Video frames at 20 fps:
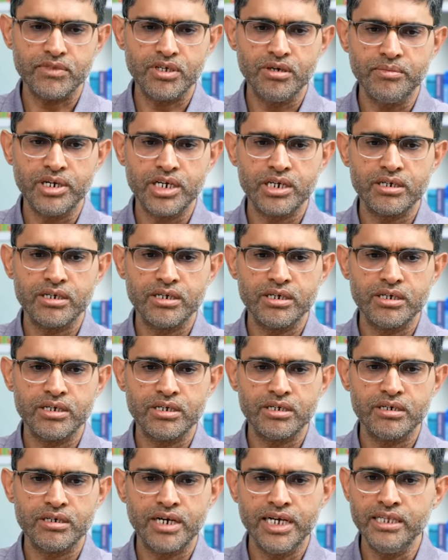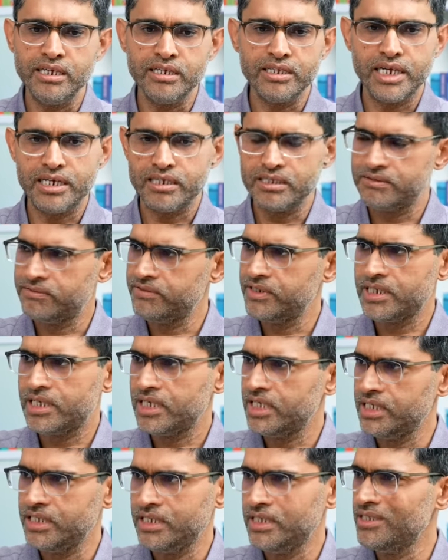but uh, I think that is
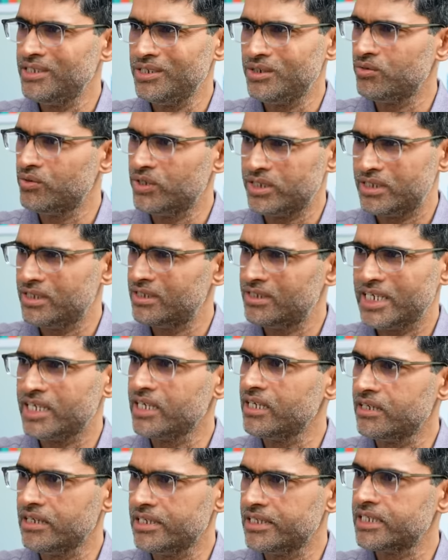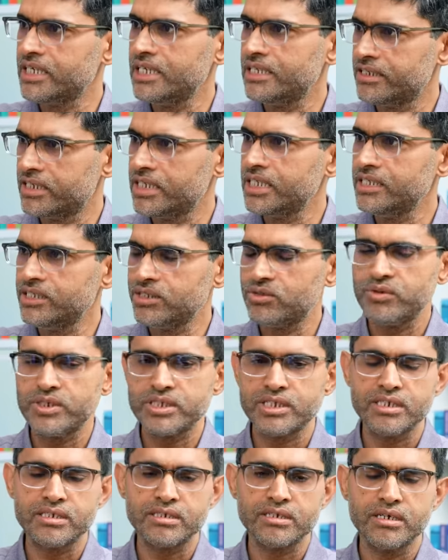fairly easy to assess. Technical skills are mm-hmm. easy to
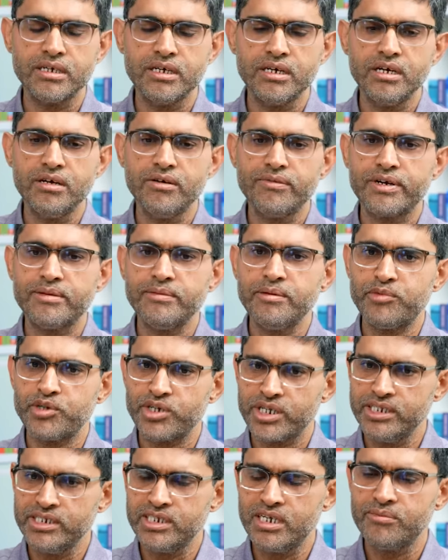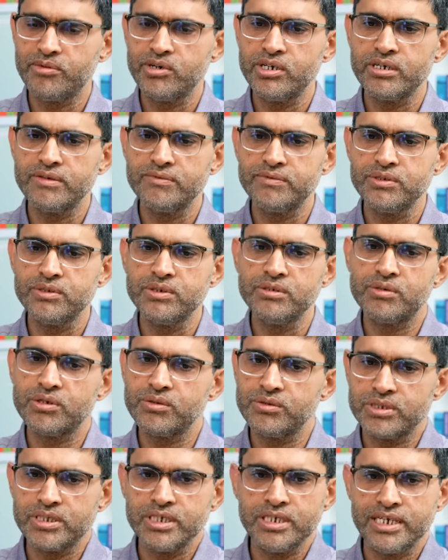assess. From a potential point of view, you
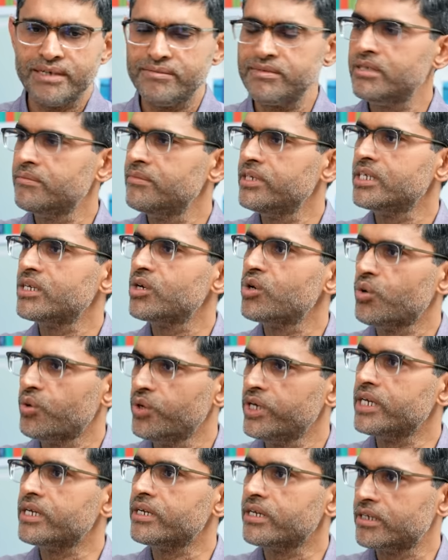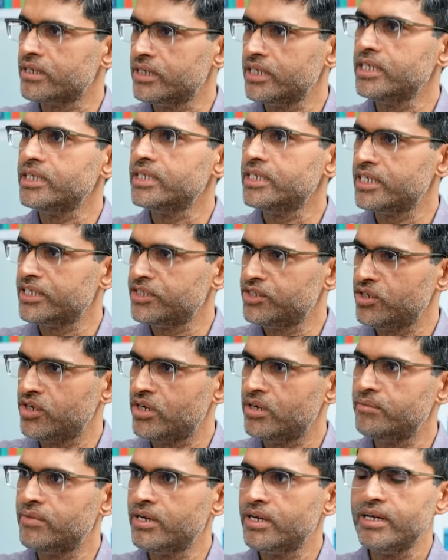want to see have they been growing mm-hmm. in their
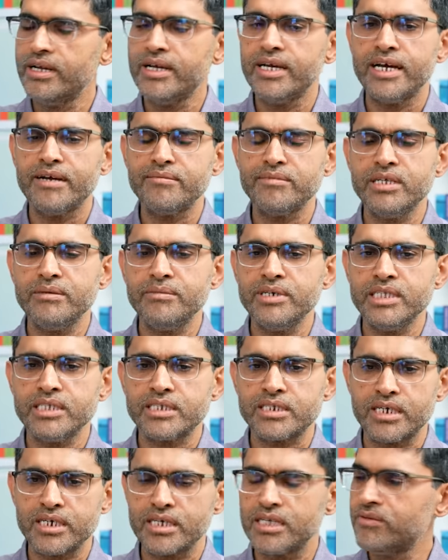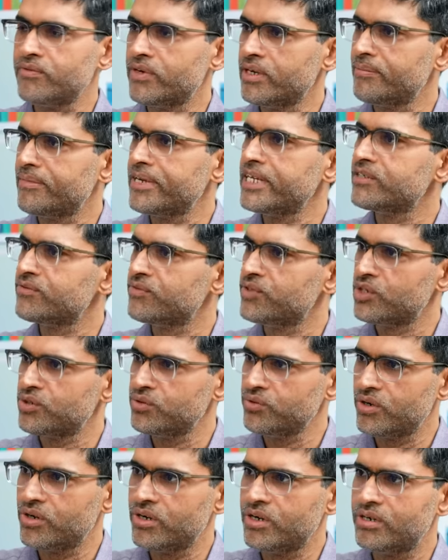job? Right. Have they been stuck in one place for
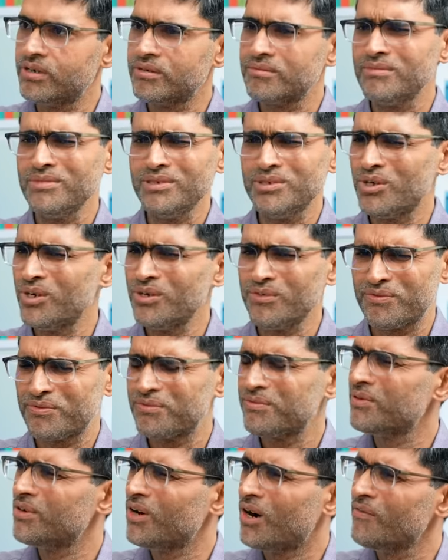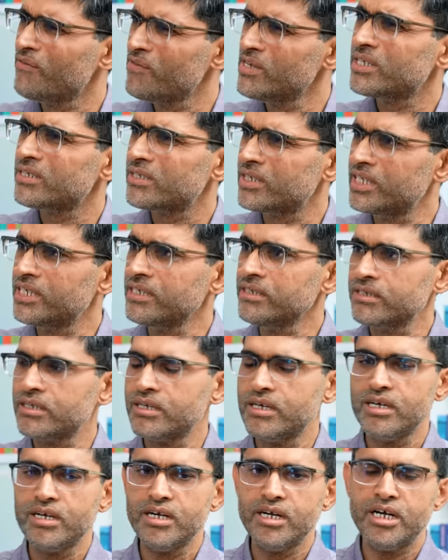too long? No. It's sort of obvious thing.
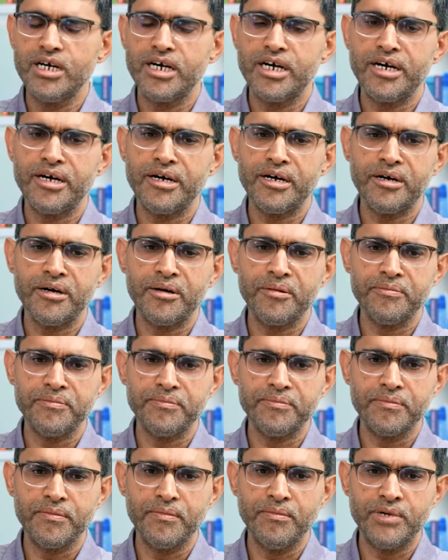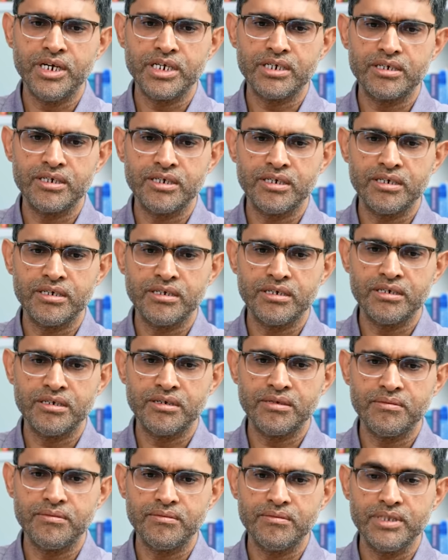Right. Um, but
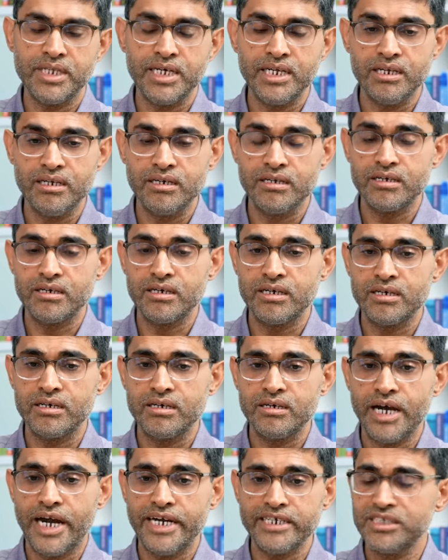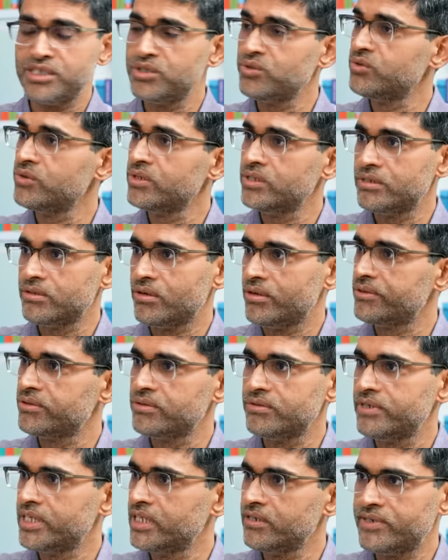uh, then uh, attitude is
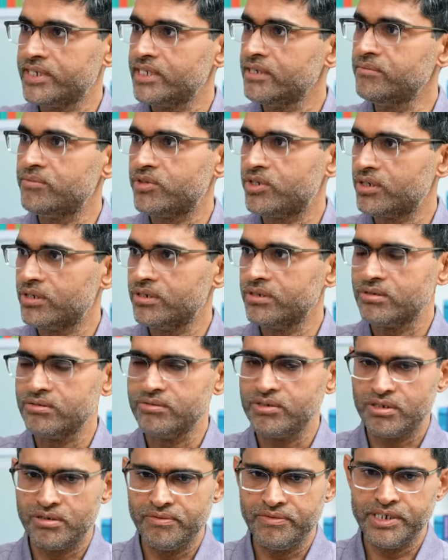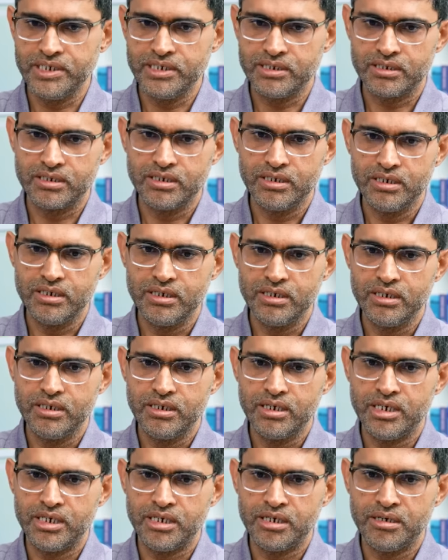also very very important. Right. So we always
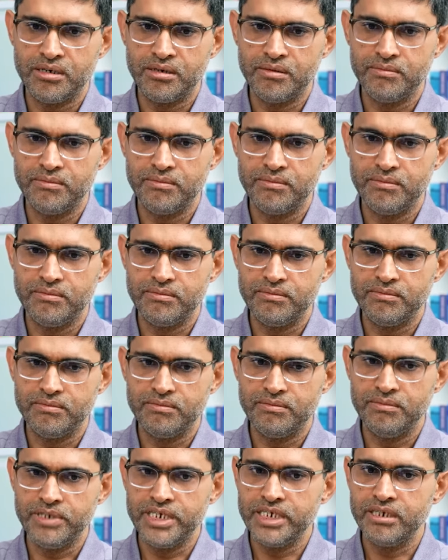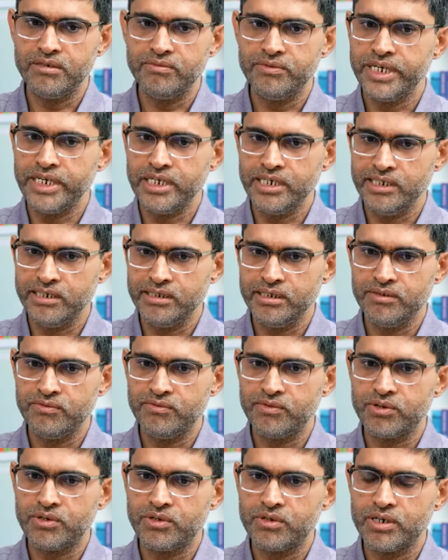um, made it very easy
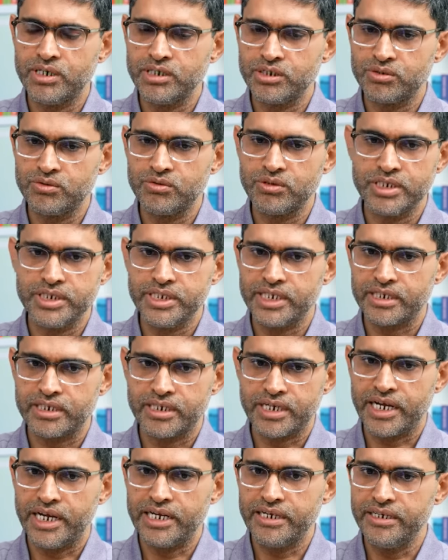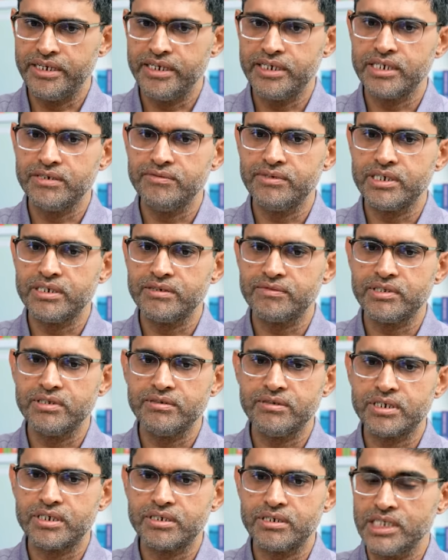for us to reject a candidate, even if they
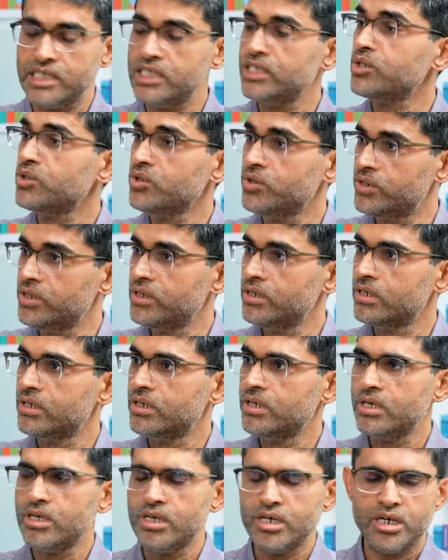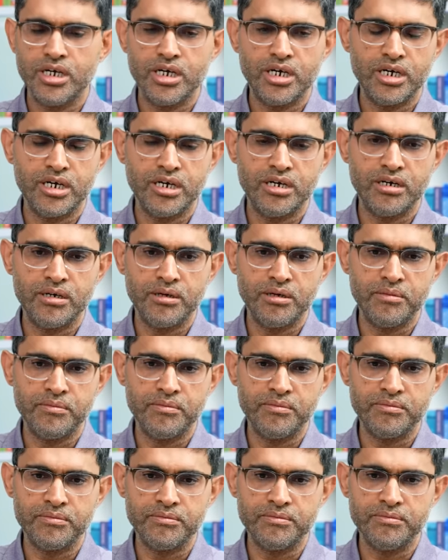were really good, mm-hmm.
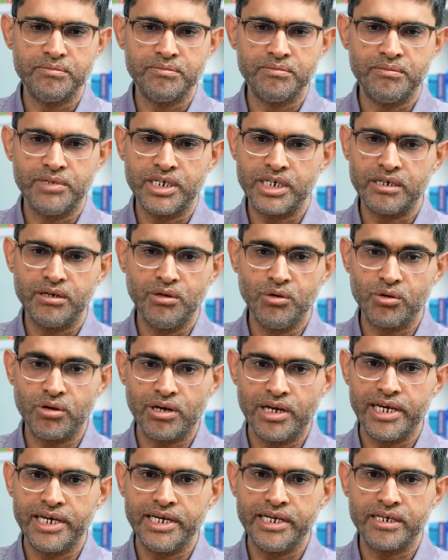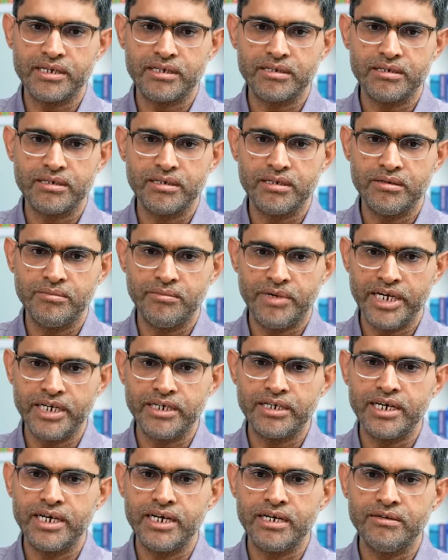um, but looked like
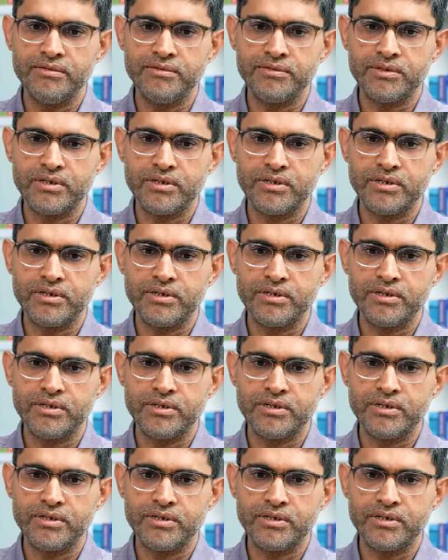might have